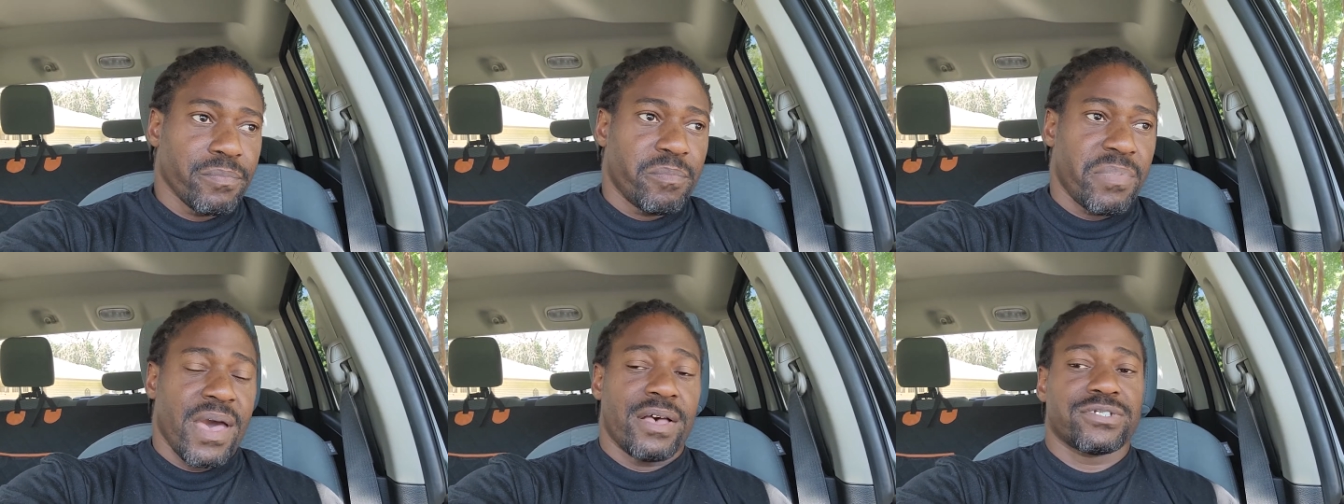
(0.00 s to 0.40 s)

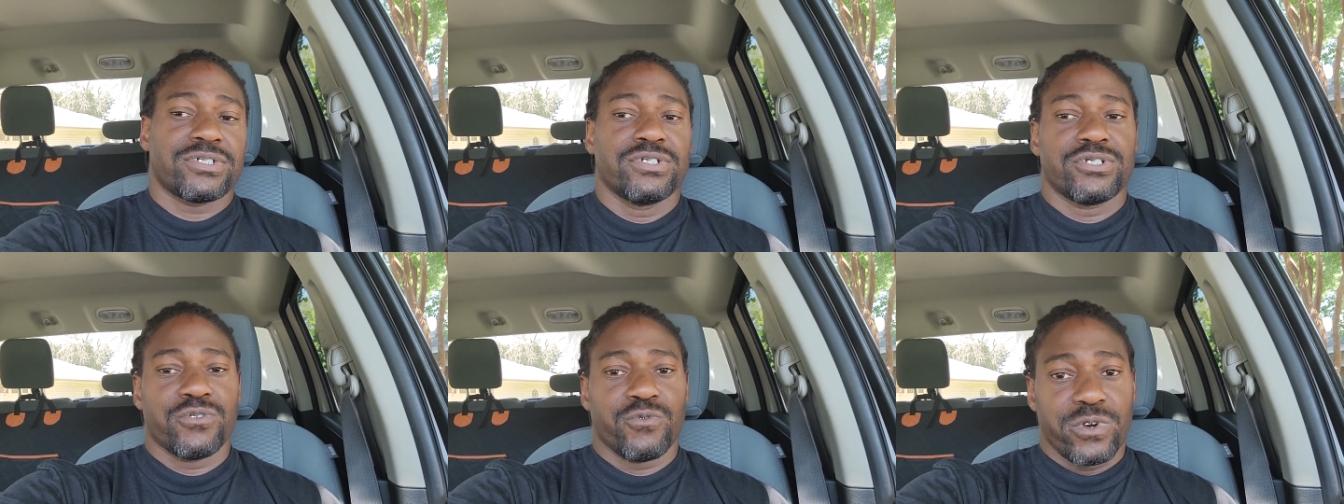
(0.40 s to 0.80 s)

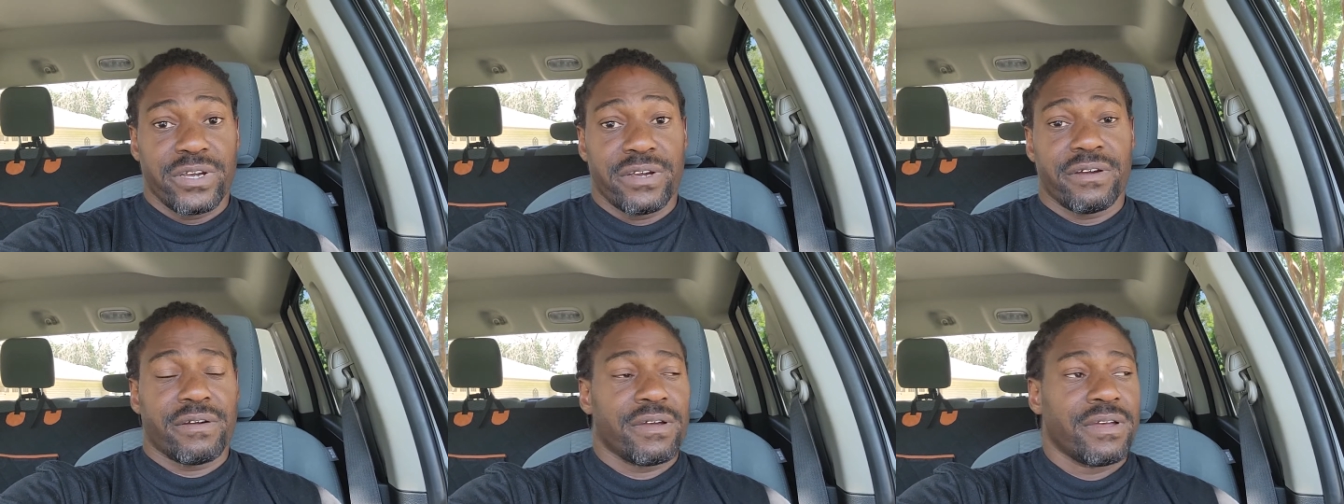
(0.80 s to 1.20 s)
passenger
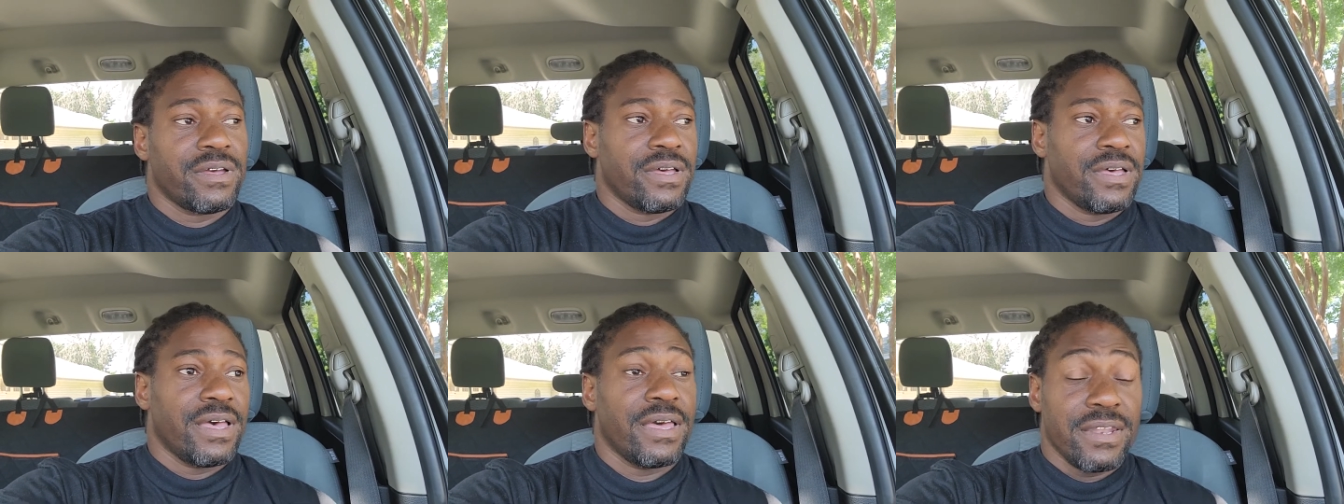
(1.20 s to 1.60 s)
rear,
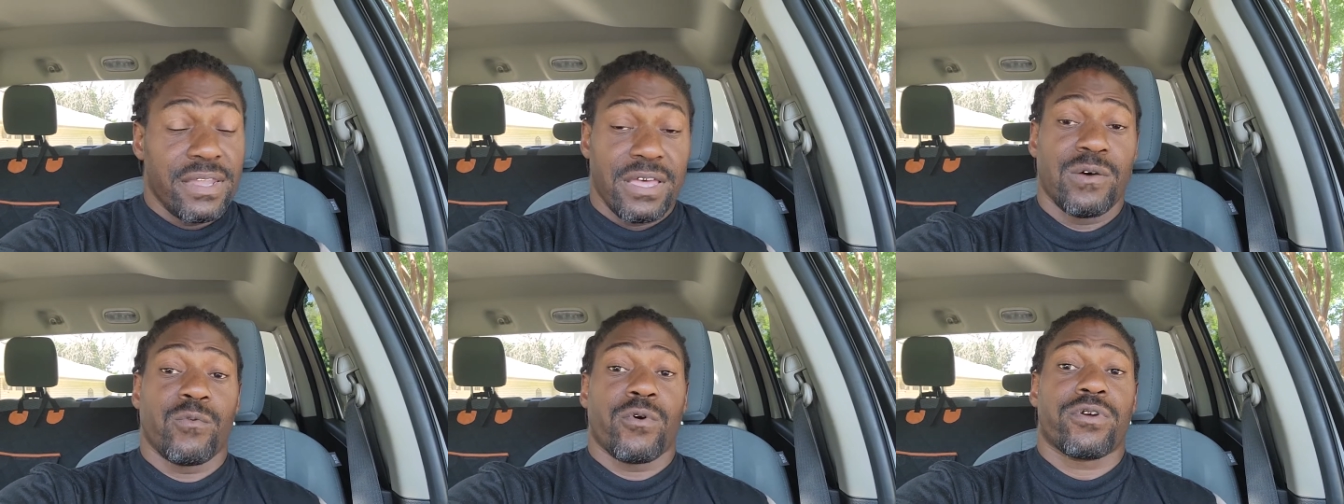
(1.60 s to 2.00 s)
and
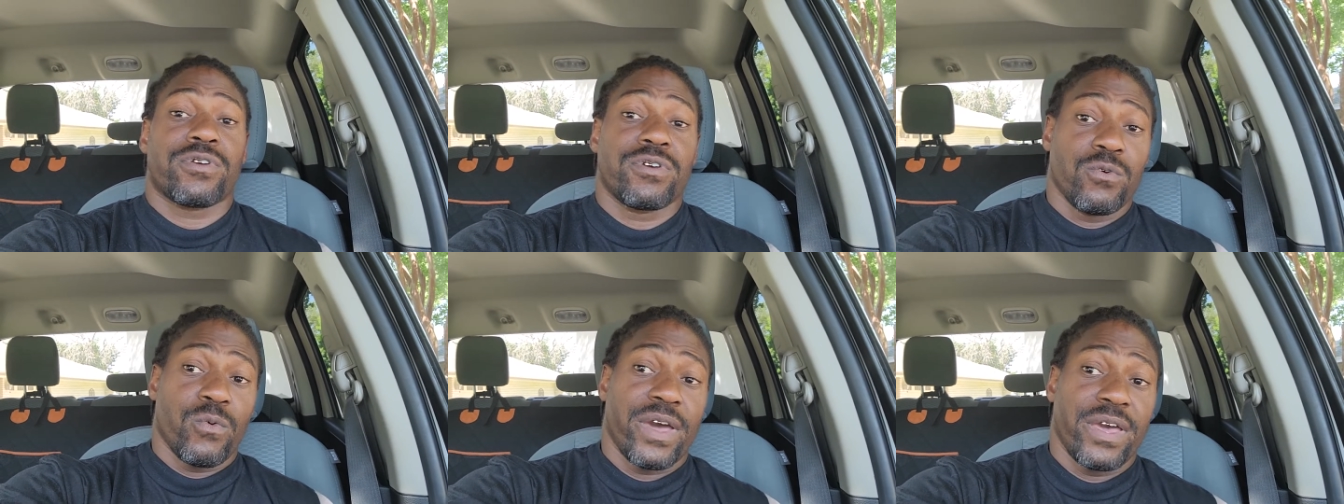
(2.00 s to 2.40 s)
then work
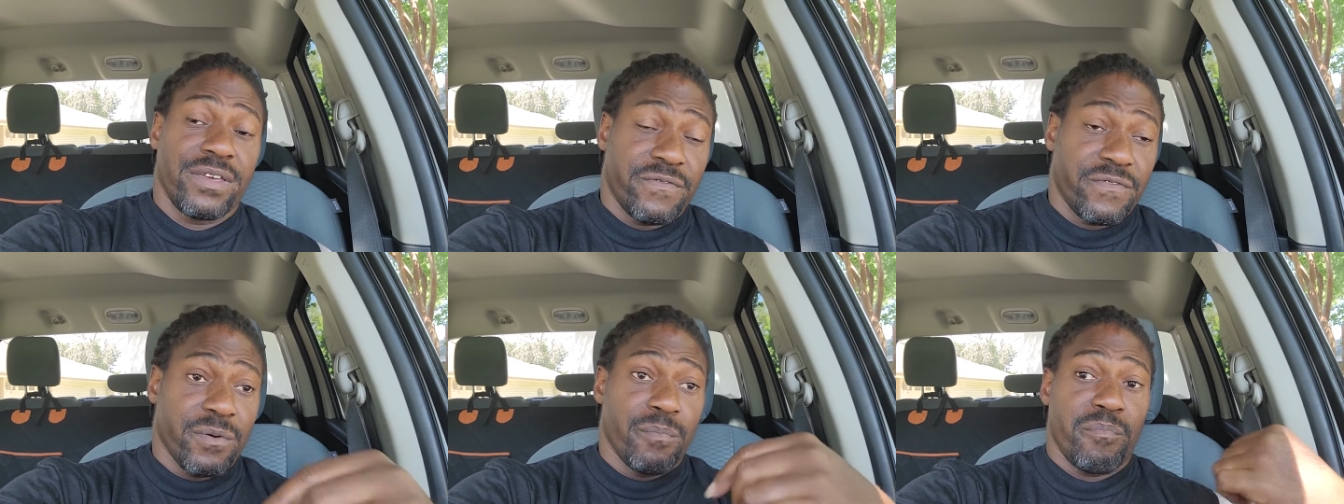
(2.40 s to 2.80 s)
your way
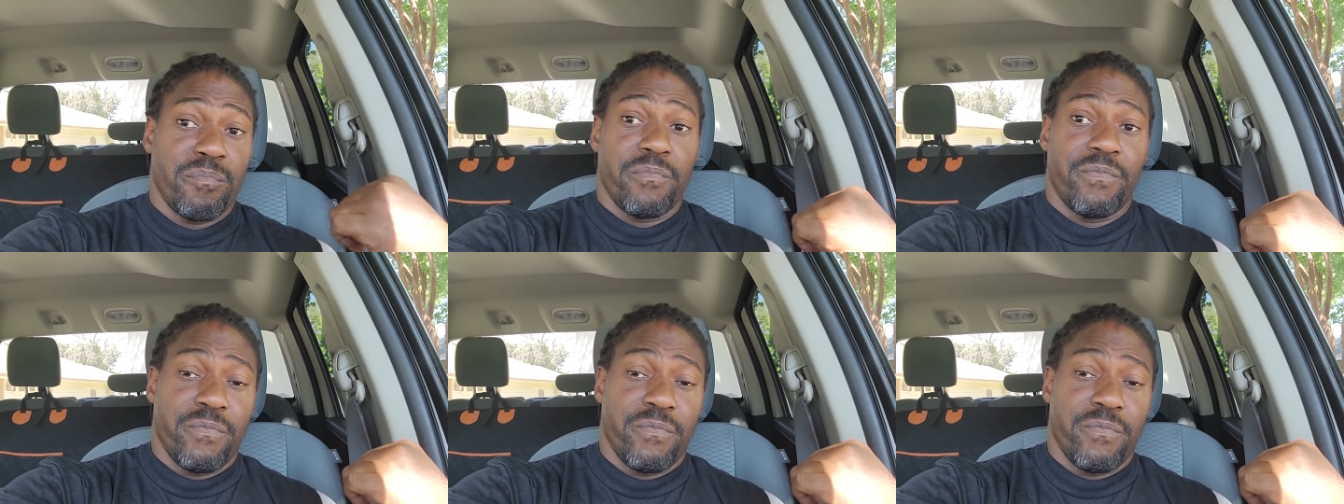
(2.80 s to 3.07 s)
from